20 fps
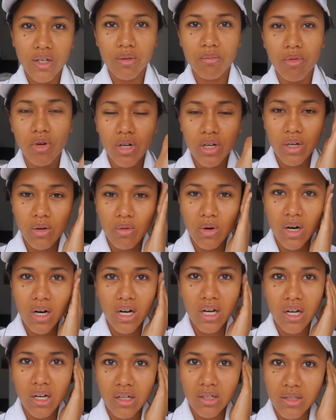Morning
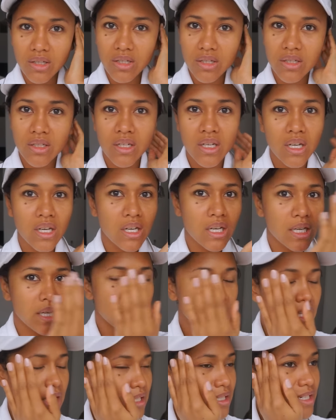world.
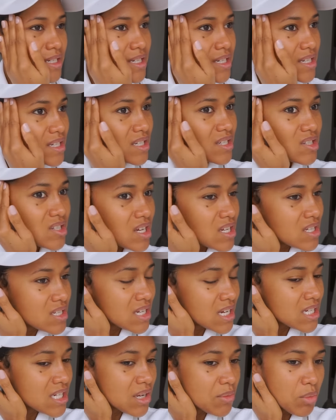It is
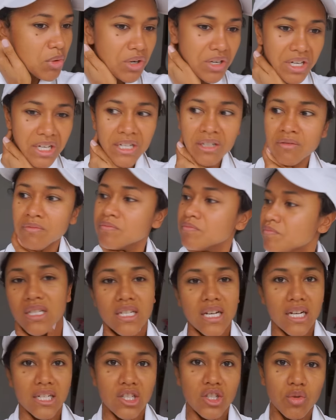Sunday morning,
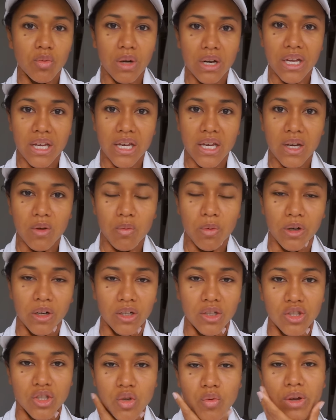10:20.
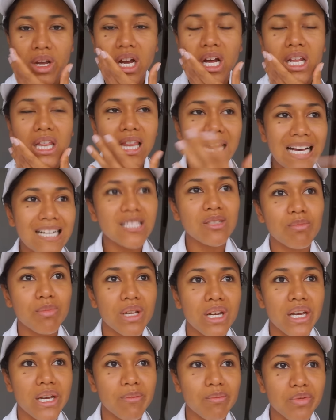We're doing a last
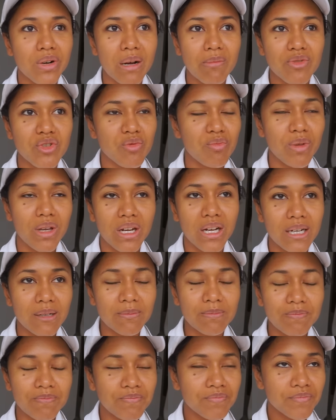minute impromptu
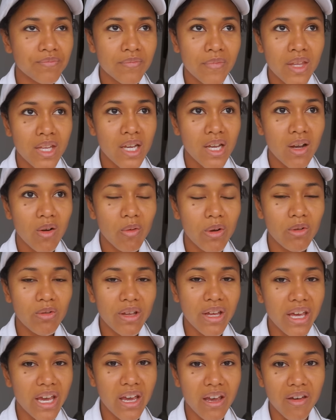meetup. We
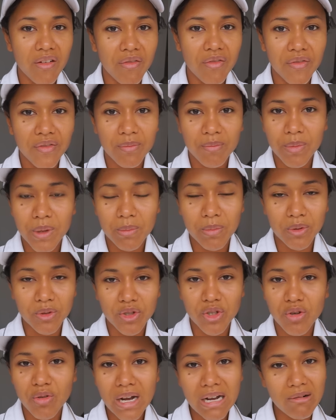only gave people
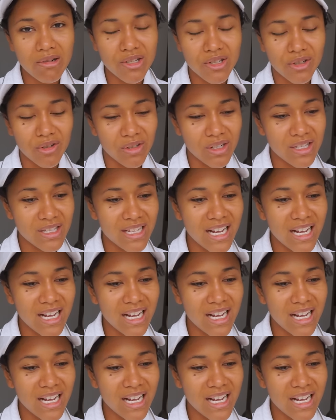2 hours notice.